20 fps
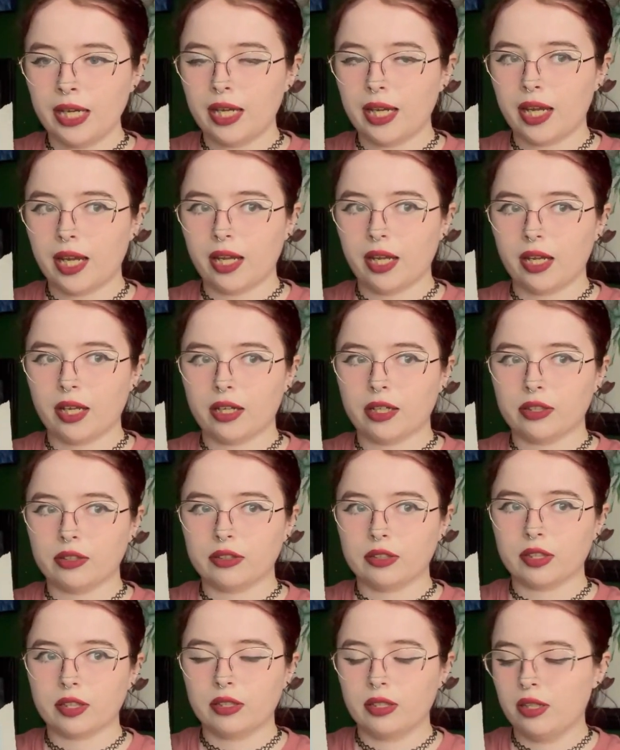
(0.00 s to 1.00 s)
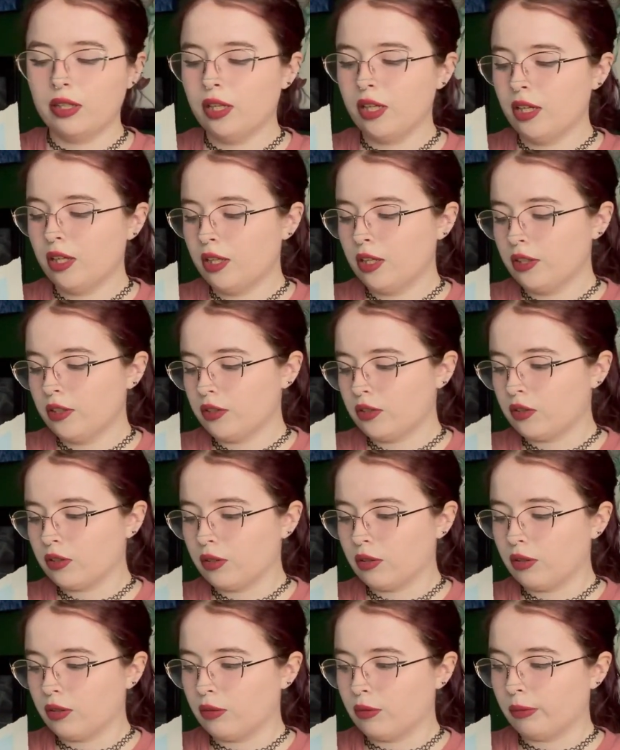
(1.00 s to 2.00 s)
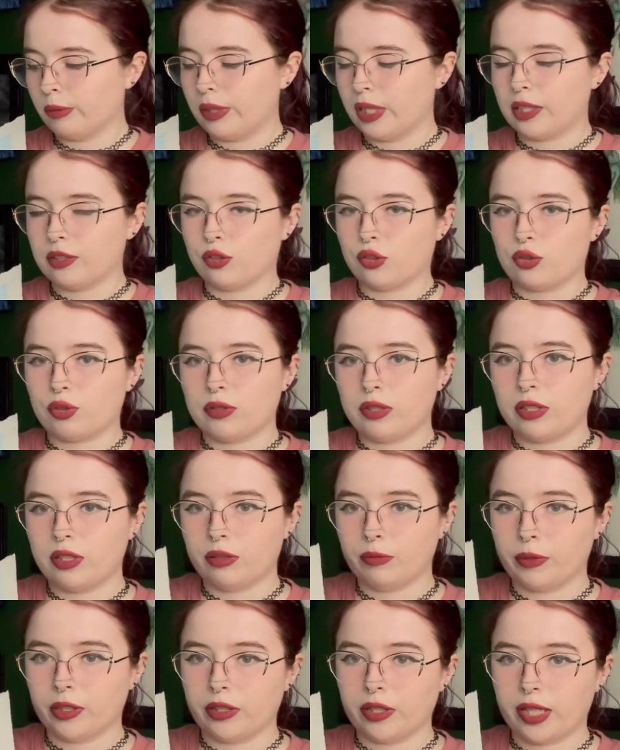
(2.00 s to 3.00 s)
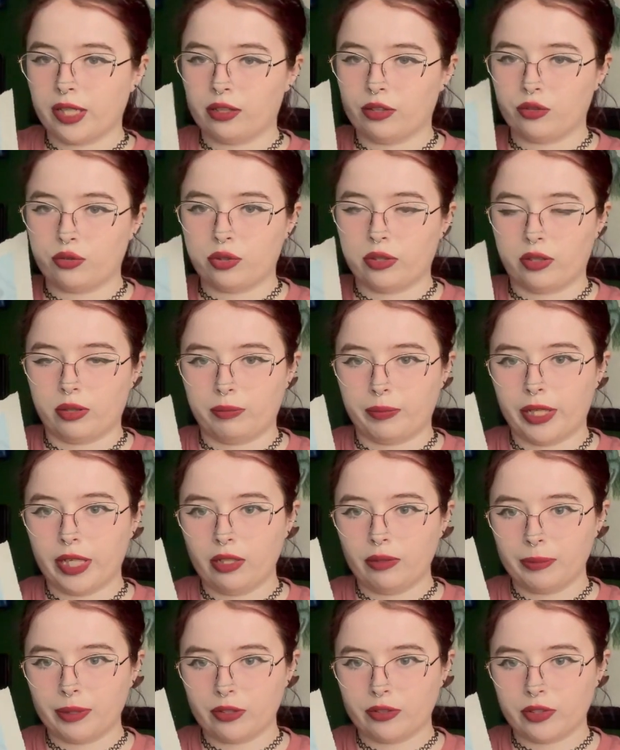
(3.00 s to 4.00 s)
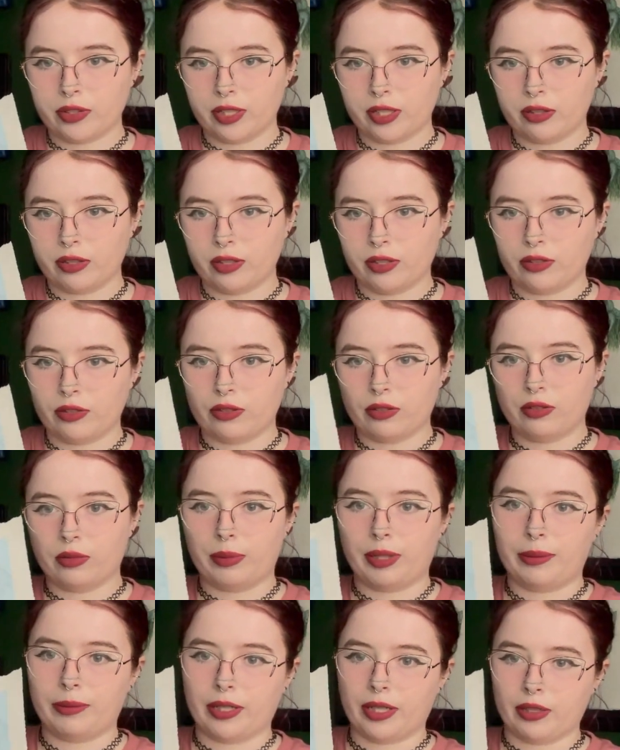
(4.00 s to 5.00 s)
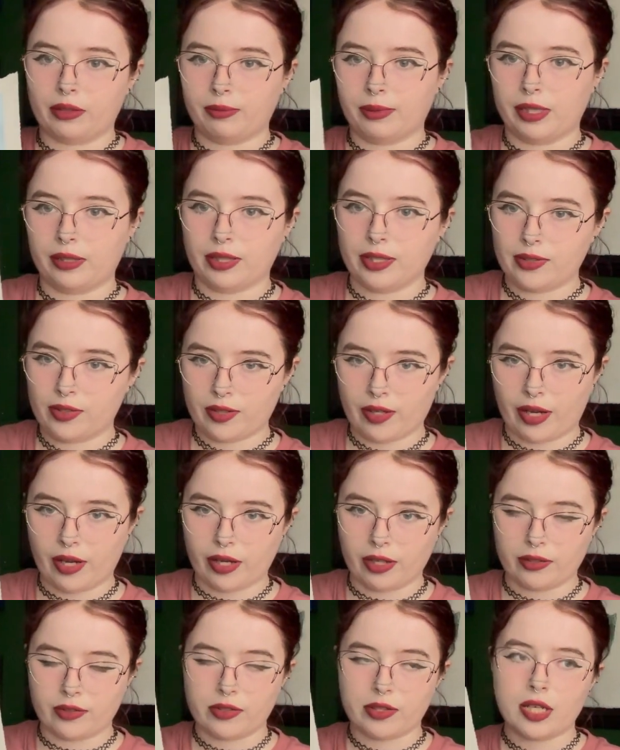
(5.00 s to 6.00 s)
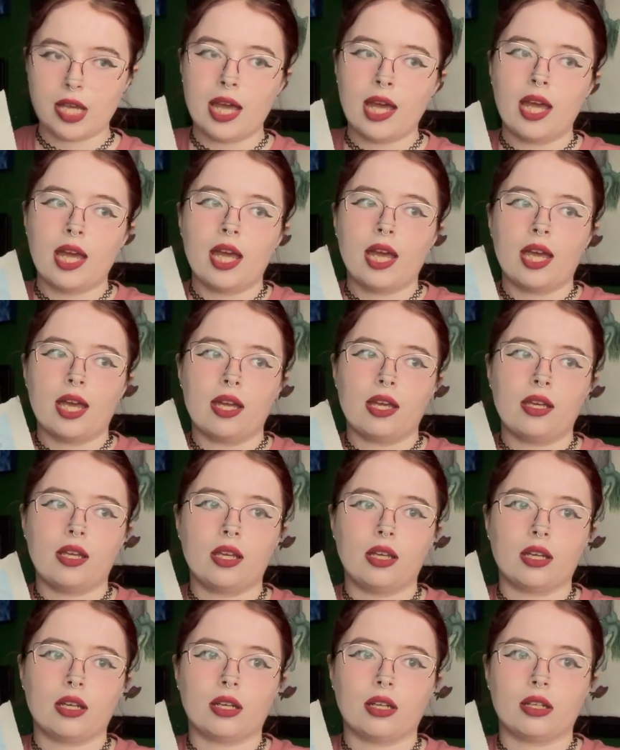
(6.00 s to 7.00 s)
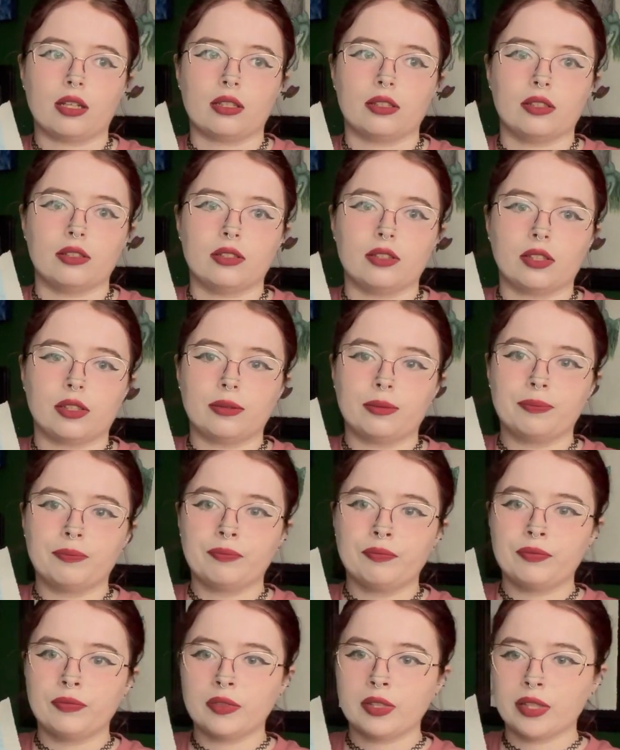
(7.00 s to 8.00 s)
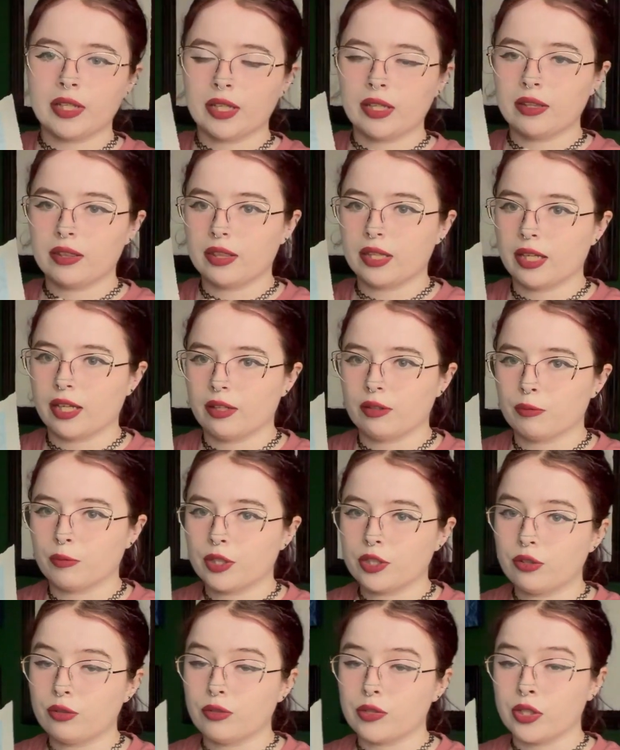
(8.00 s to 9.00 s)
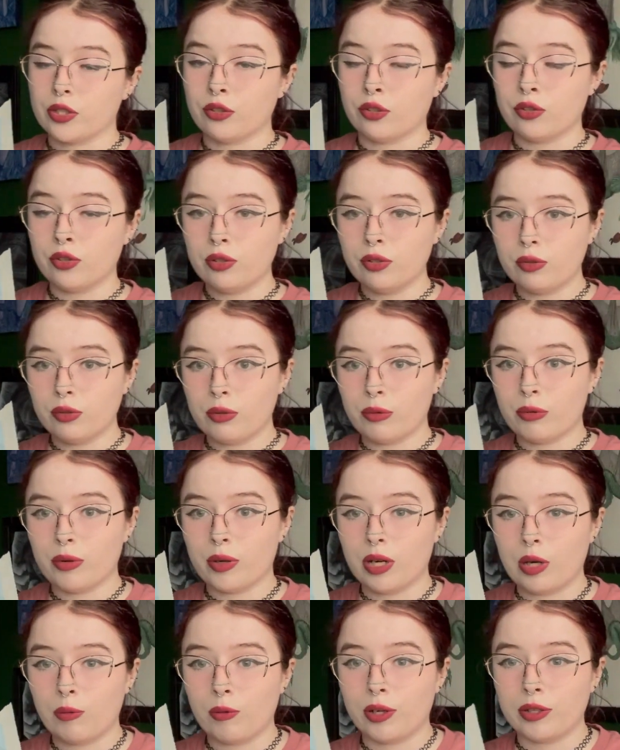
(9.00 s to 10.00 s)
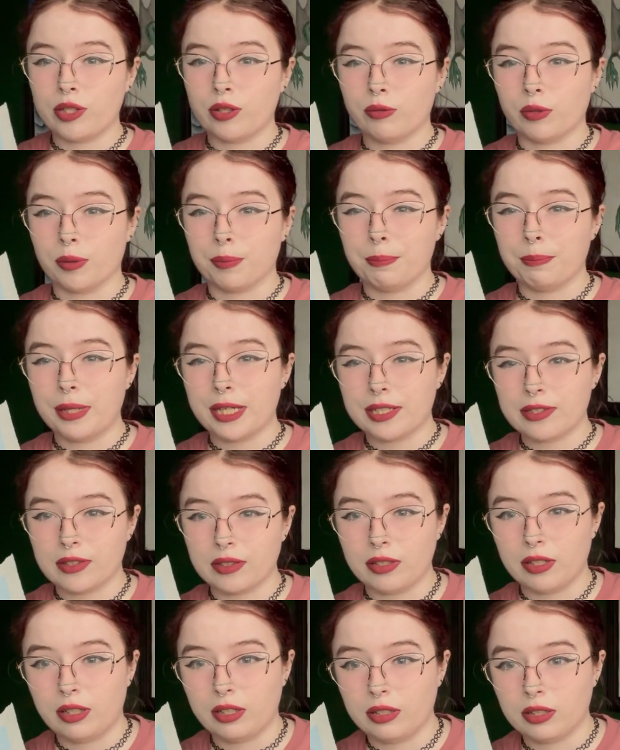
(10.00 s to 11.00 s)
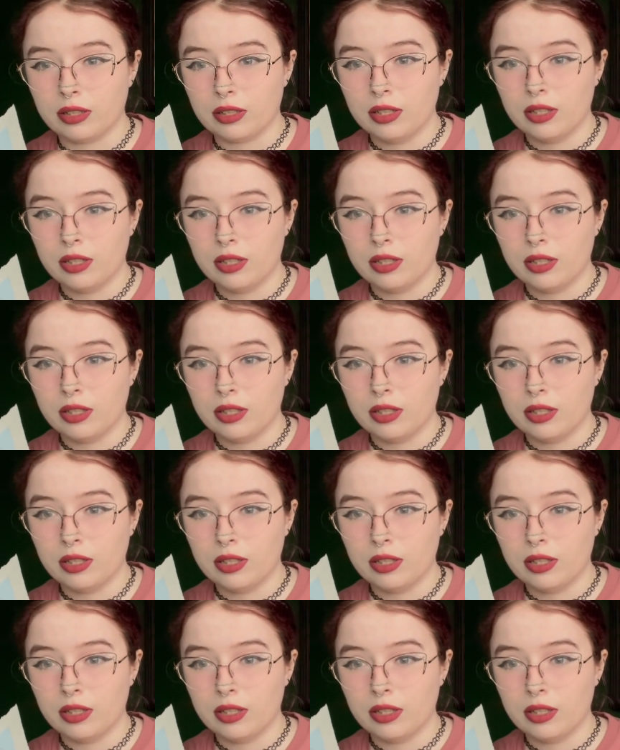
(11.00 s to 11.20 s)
And so we all had to treat our papers like this. Your paper had to be this size. And then what you could do while you were mixing